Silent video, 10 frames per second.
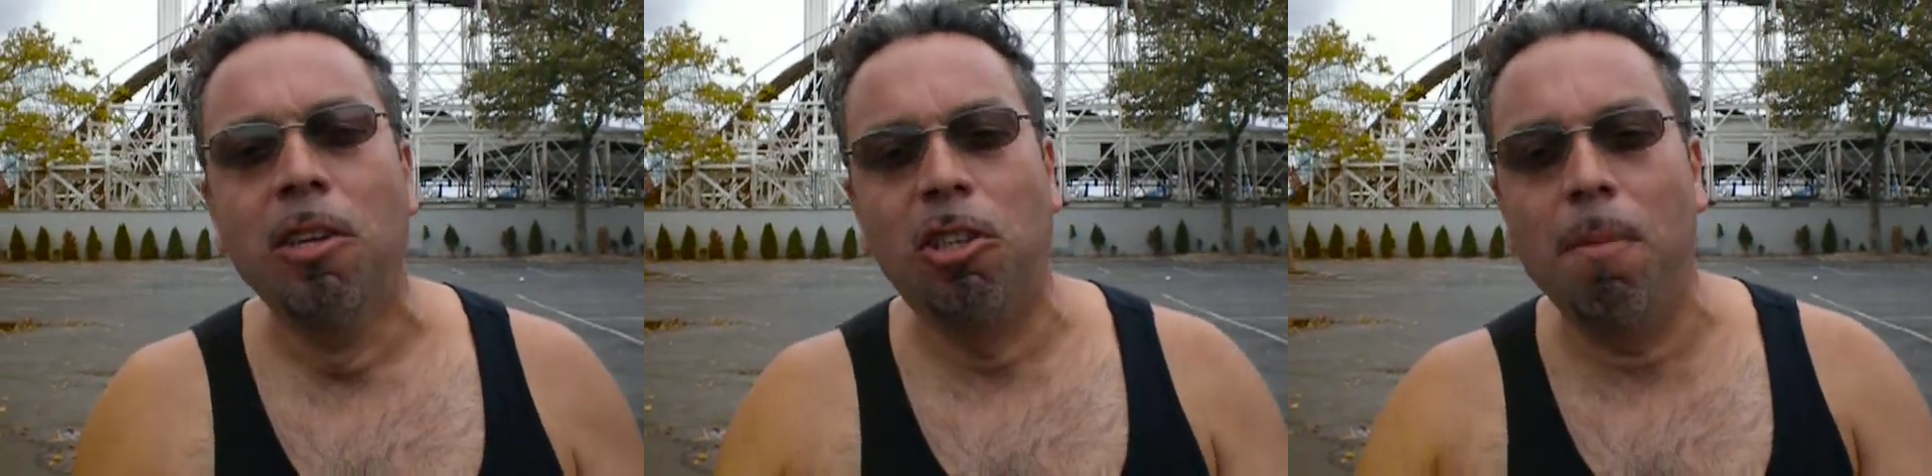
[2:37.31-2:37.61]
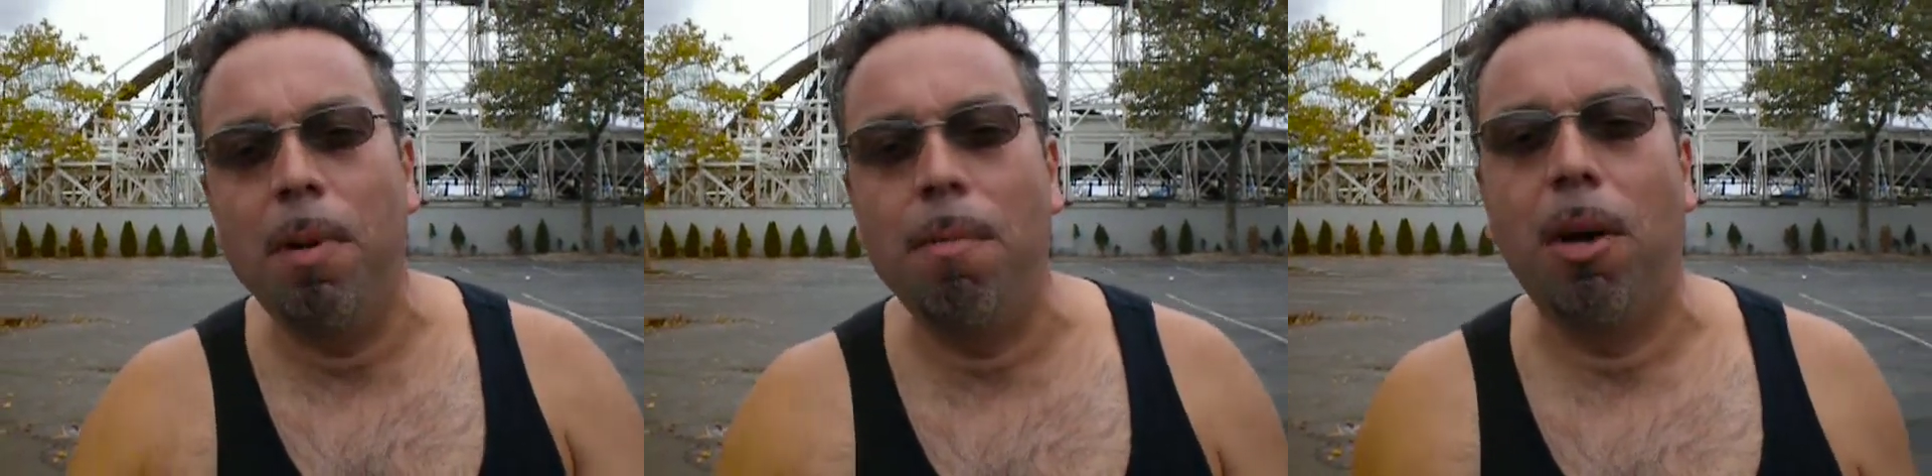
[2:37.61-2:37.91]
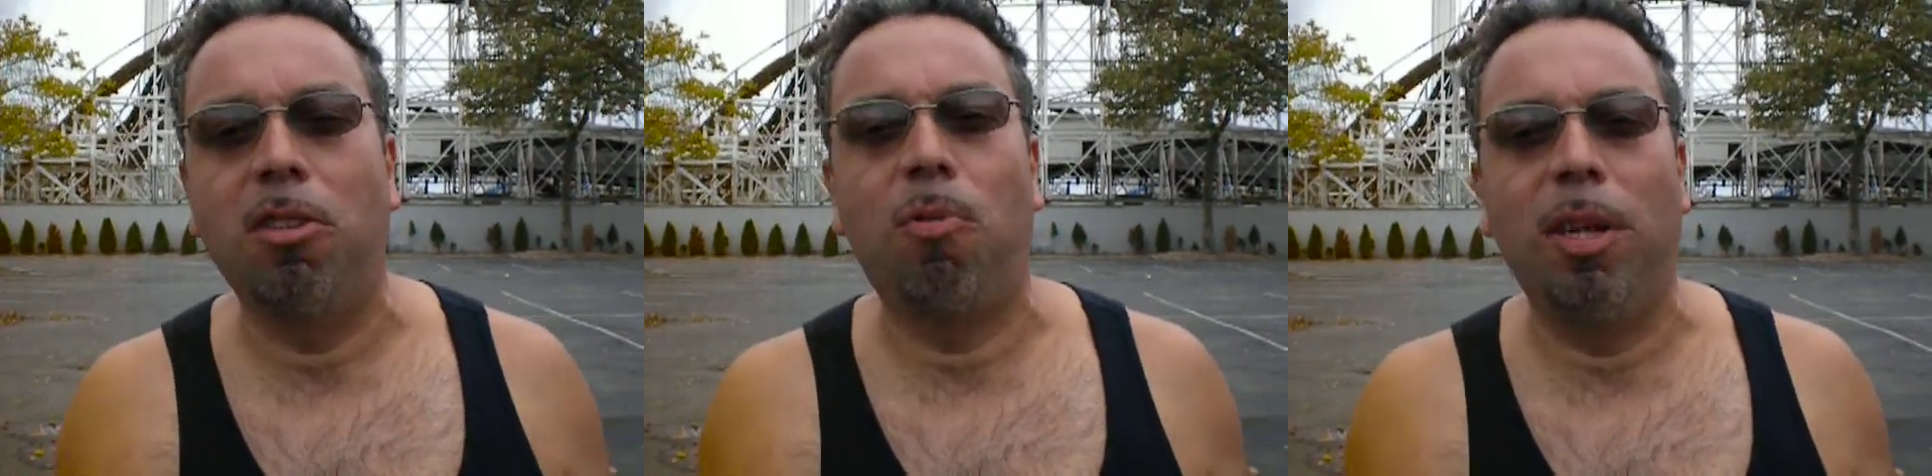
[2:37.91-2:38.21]
She had been
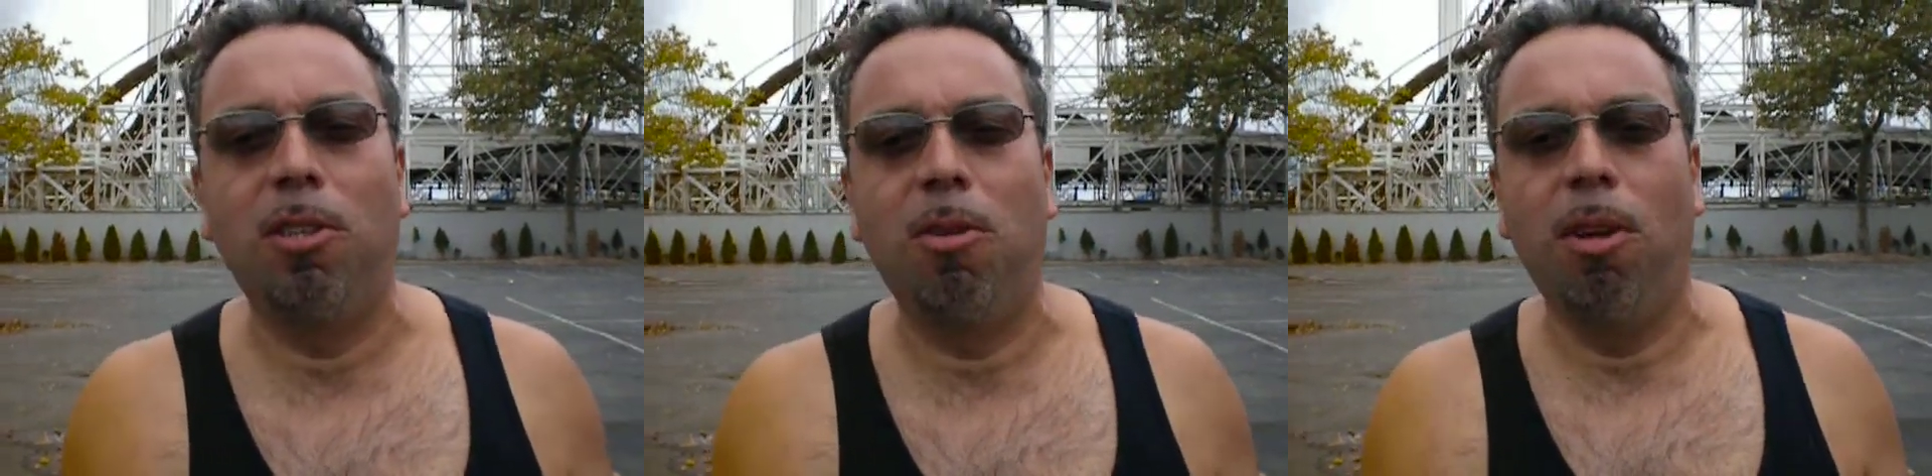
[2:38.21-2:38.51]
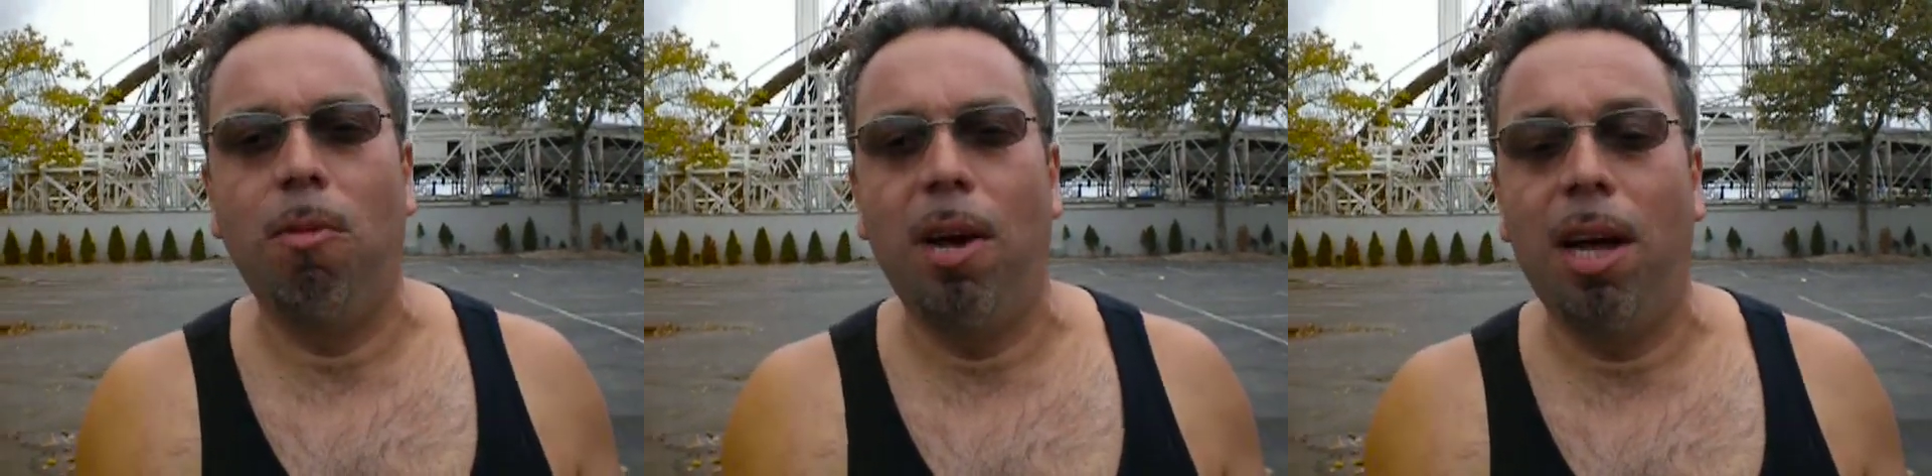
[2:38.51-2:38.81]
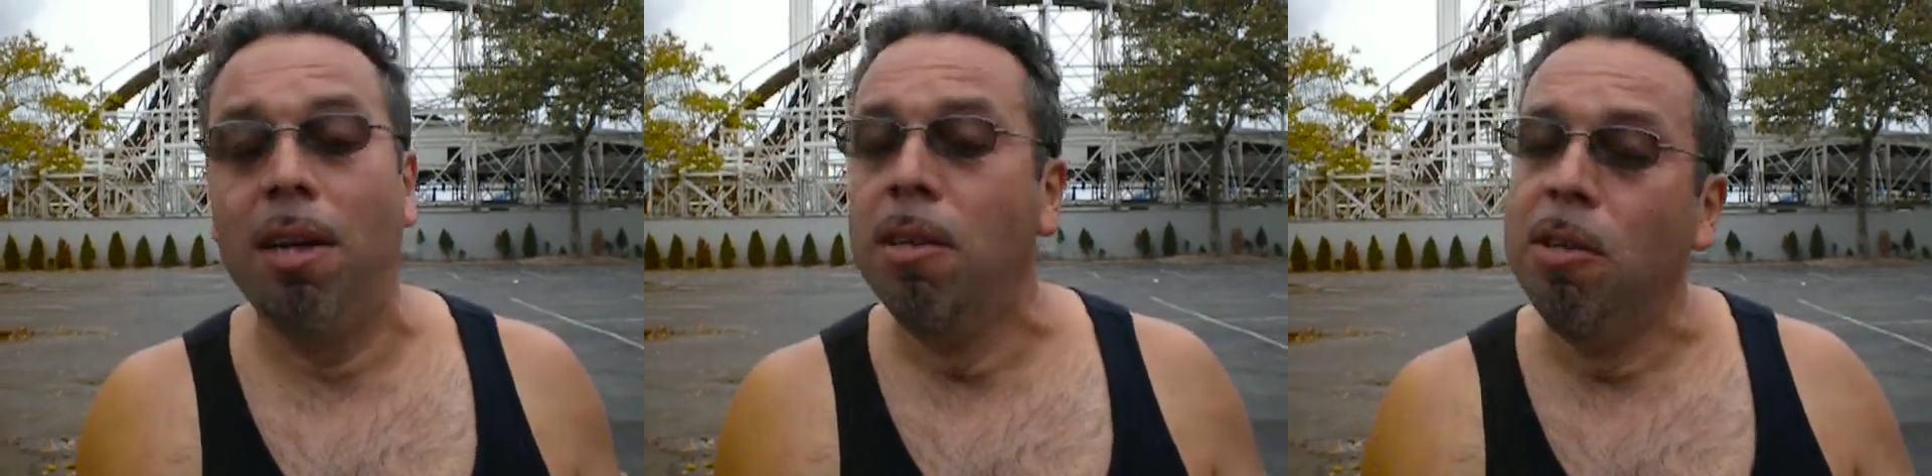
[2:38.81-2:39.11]
amongst friends all the while.